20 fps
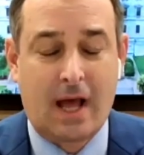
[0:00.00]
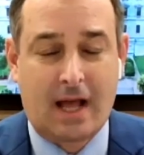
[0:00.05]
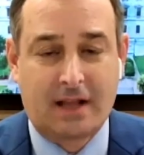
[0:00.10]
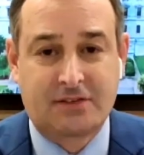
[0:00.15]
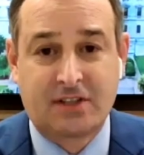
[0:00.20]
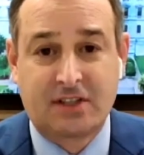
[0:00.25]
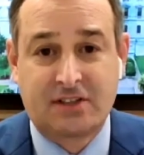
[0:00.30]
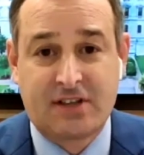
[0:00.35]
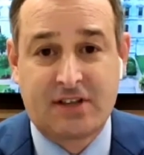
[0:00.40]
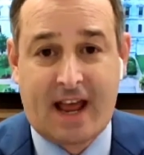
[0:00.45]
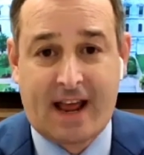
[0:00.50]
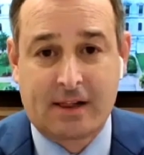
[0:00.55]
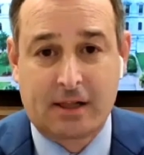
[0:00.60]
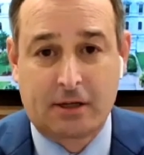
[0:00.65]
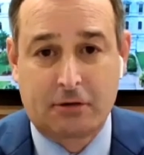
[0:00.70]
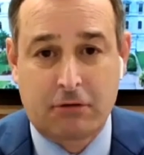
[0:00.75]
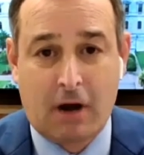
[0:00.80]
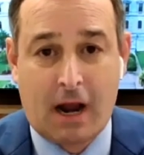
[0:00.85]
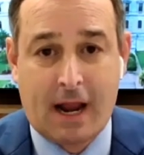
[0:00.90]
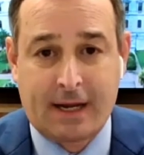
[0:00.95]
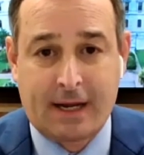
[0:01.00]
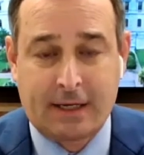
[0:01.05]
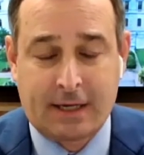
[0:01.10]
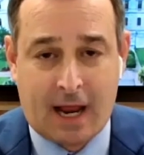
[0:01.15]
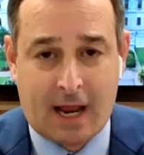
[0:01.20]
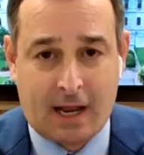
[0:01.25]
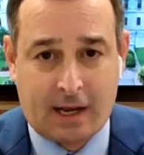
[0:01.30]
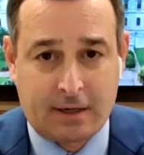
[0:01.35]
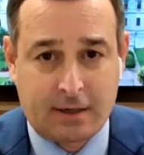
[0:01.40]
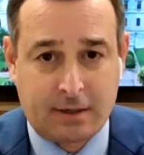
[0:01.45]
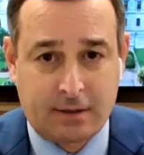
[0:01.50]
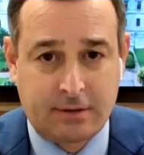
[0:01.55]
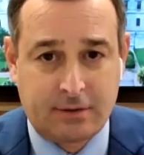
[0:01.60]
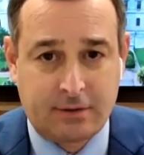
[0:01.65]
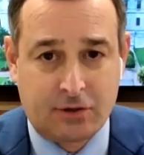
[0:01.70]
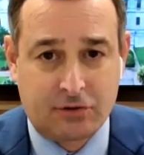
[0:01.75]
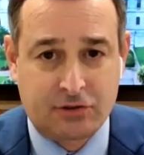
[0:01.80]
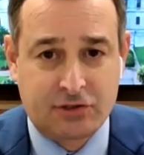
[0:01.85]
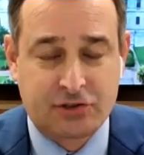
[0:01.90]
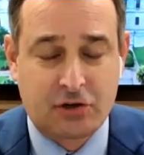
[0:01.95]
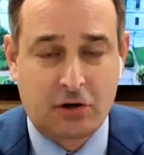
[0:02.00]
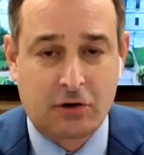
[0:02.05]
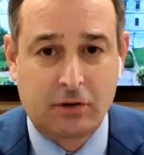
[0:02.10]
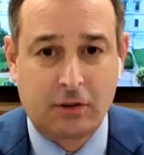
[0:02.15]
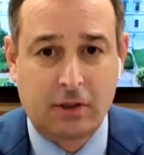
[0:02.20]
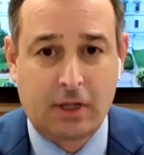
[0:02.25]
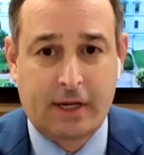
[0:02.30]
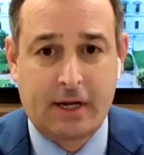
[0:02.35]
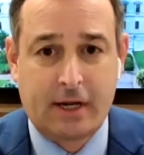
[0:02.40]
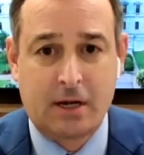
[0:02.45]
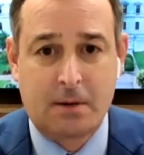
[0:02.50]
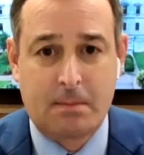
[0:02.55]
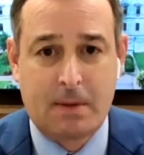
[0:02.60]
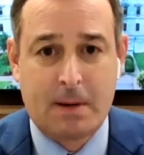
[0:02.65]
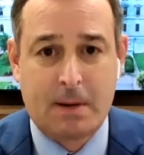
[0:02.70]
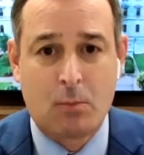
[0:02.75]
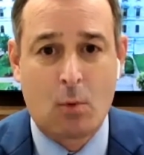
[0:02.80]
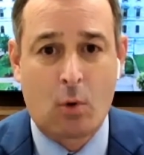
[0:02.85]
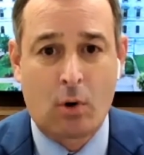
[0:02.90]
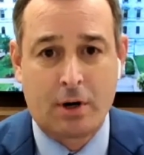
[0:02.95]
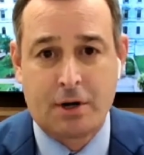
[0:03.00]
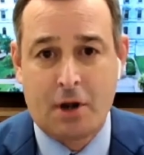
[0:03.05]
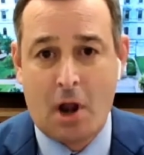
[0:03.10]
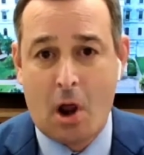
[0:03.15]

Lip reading: That's exactly right. And there's certainly going to be more